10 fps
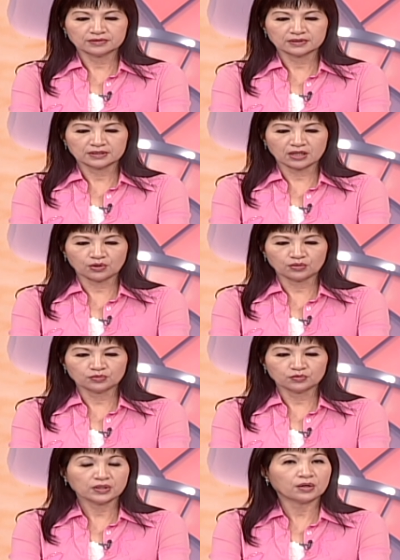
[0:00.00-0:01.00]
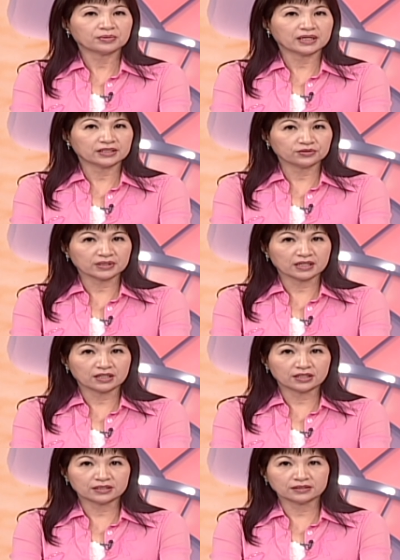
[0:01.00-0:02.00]
So we hope that you can
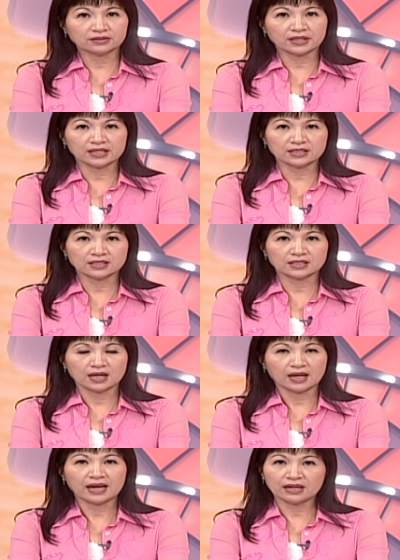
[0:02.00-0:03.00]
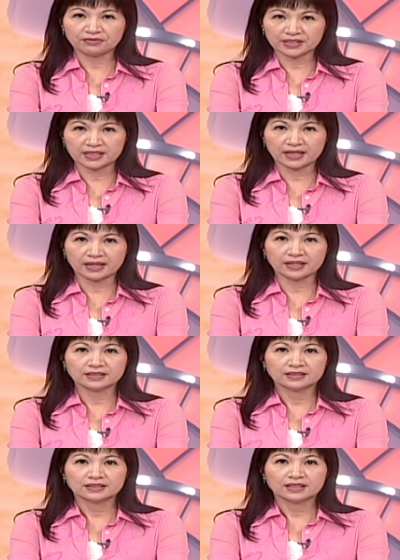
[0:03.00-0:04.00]
learn things every day
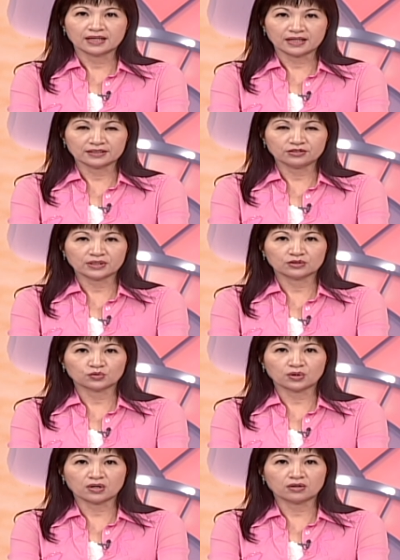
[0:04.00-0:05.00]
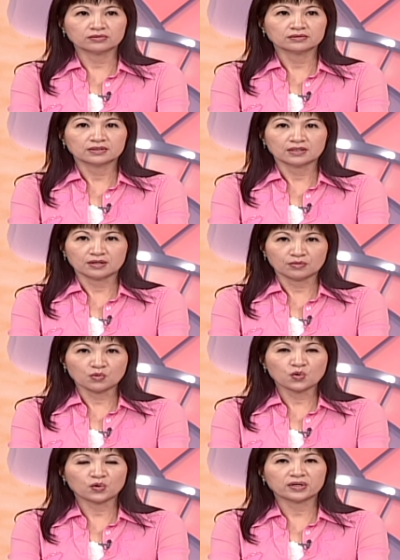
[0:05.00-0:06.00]
and you can grow
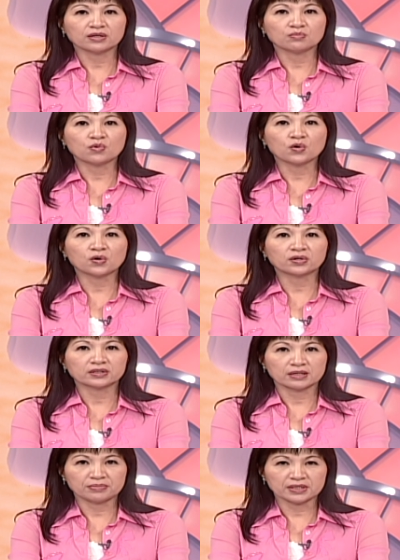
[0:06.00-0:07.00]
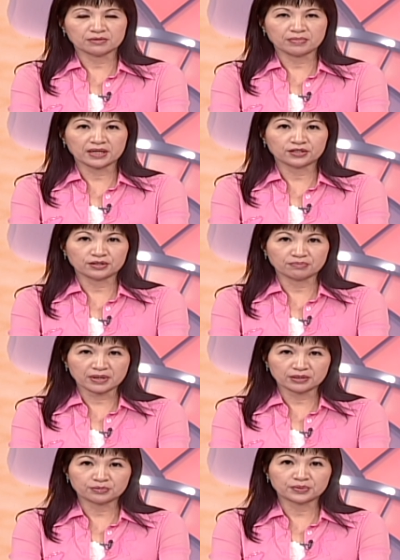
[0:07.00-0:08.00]
more and more and be a better and
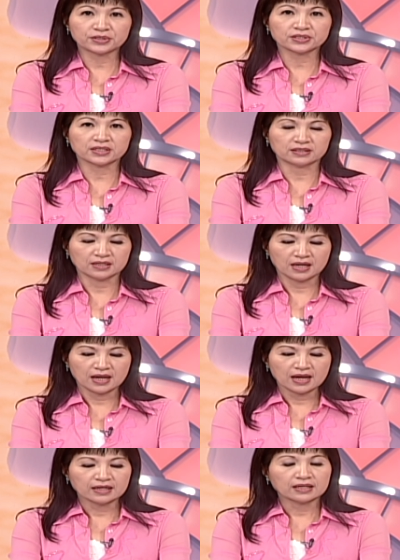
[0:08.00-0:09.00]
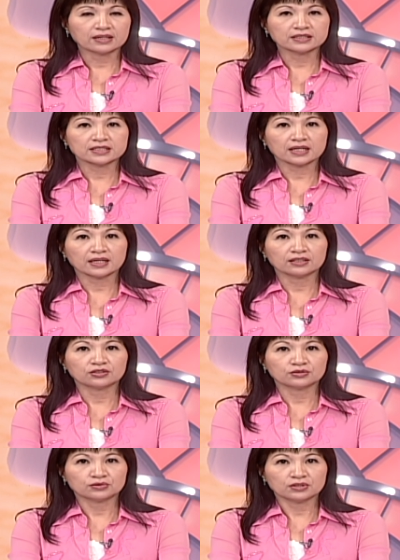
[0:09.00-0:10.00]
better person. Now let's take a
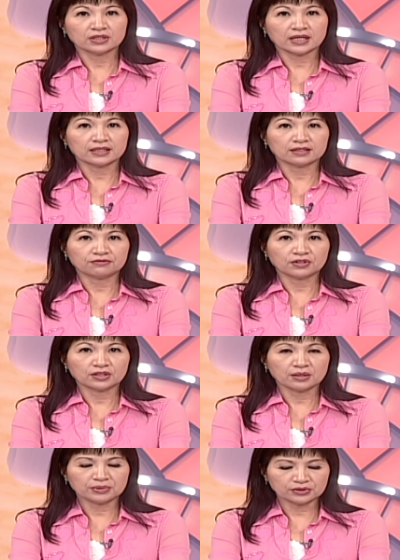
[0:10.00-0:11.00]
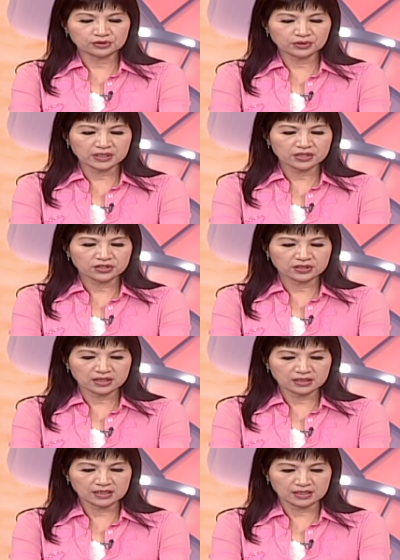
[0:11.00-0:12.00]
look at the vocabulary
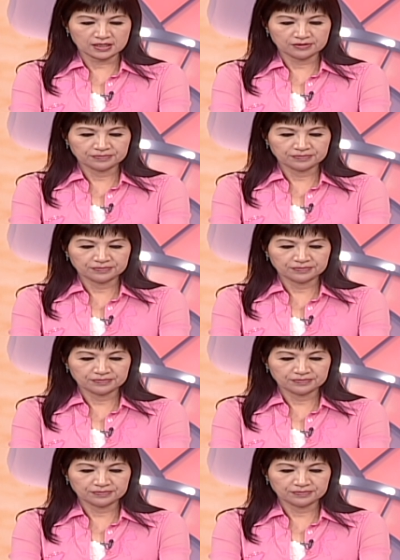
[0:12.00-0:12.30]
30.